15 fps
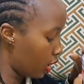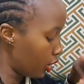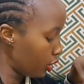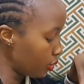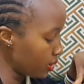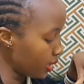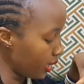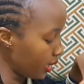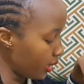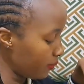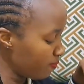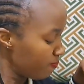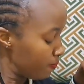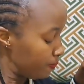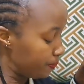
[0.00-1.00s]
You see,
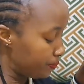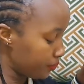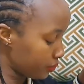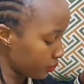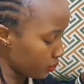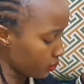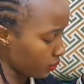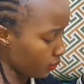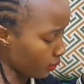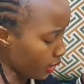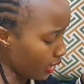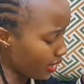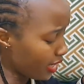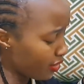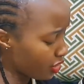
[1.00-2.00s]

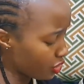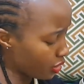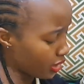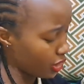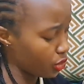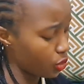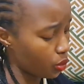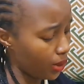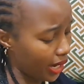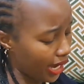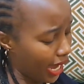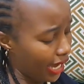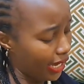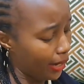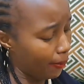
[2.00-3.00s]
the reason as to why
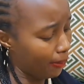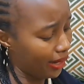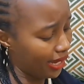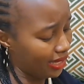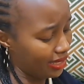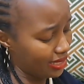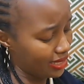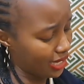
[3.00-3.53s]
I apply this